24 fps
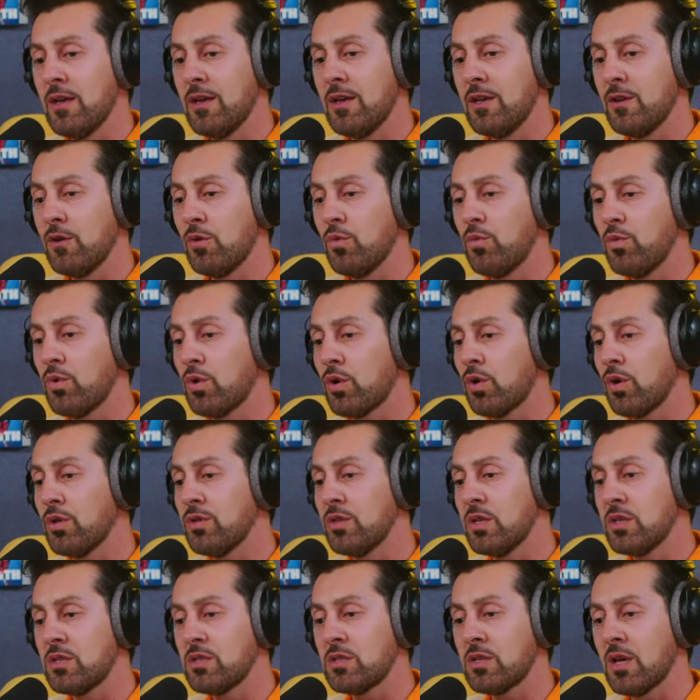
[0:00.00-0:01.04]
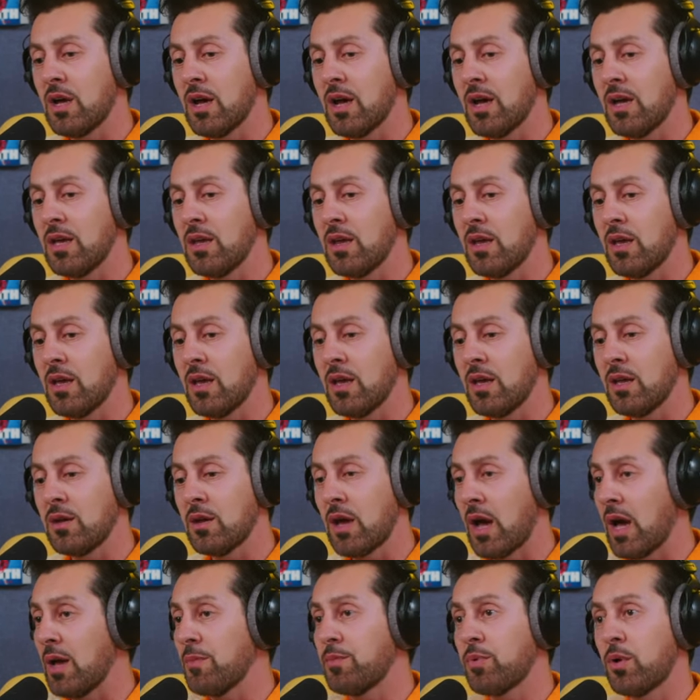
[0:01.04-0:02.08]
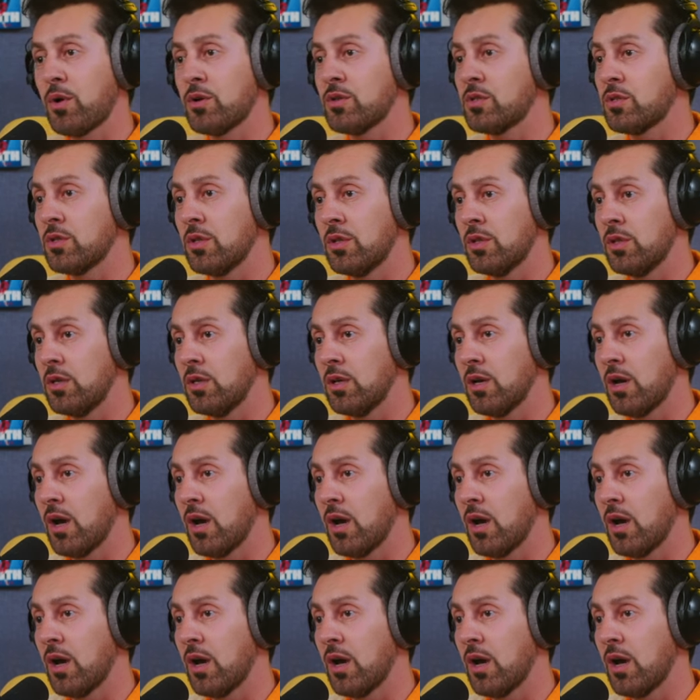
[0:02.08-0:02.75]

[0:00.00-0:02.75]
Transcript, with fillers: you know, we're on this side, and I personally,